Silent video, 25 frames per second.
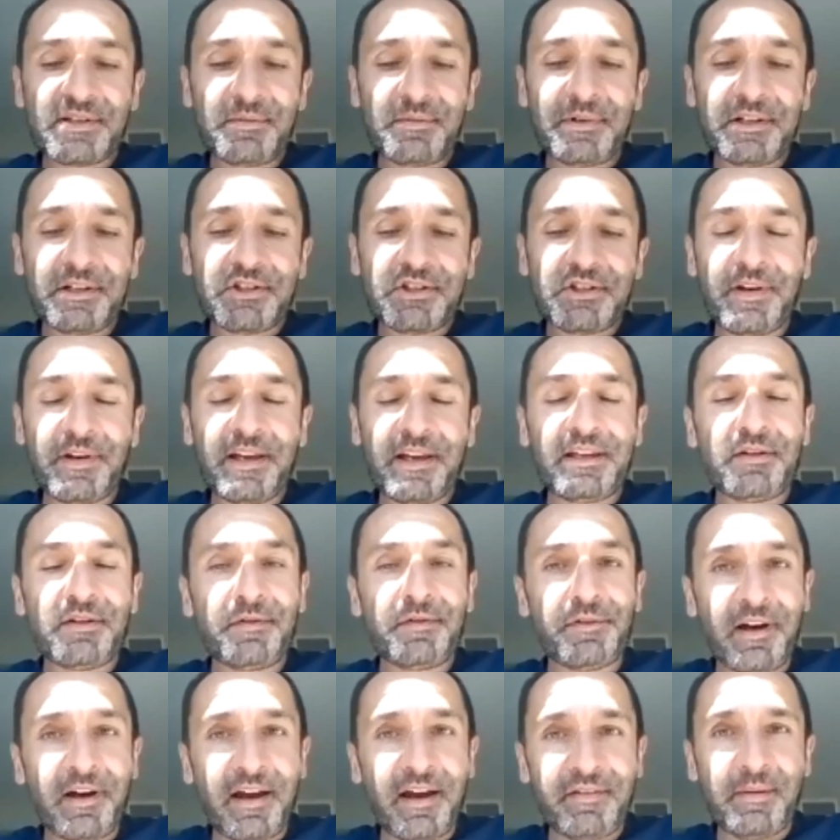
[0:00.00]
much. Thank you
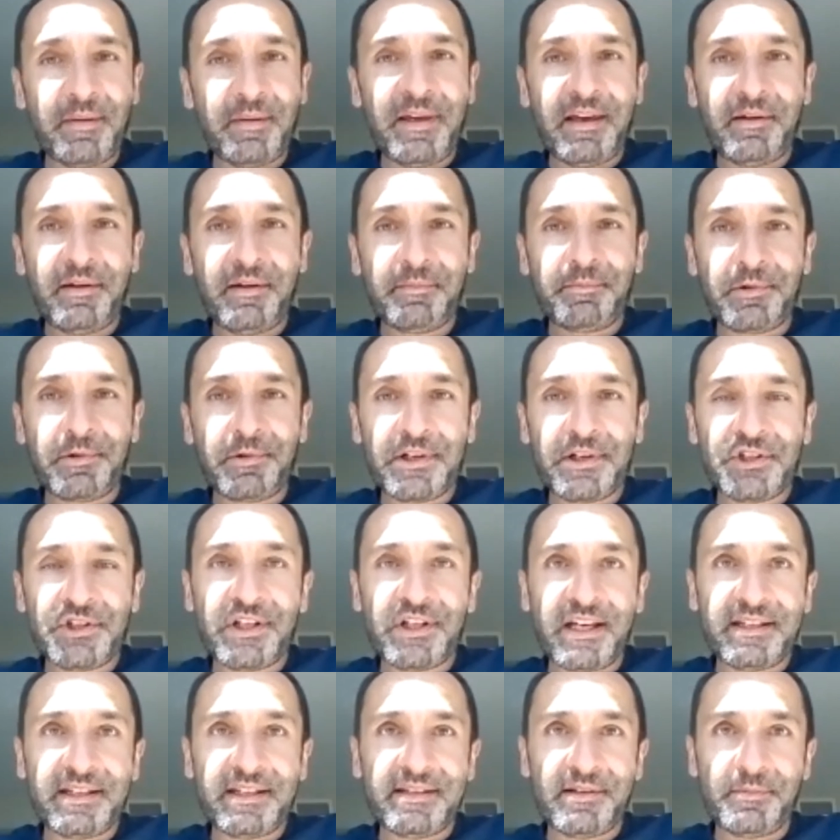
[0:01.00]
for having me. I
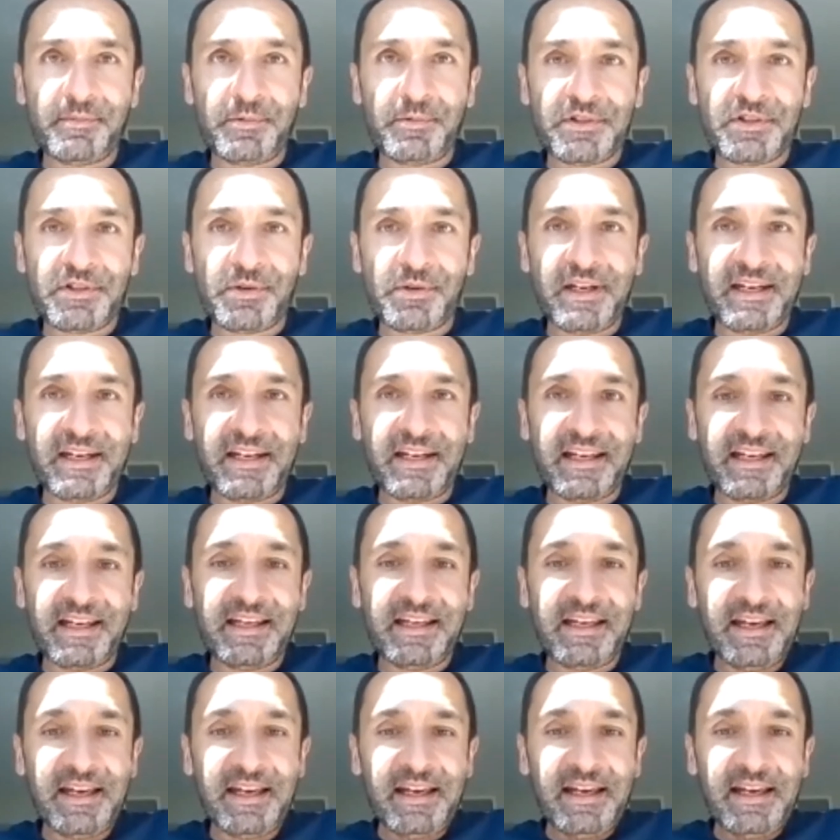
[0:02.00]
appreciate the opportunity.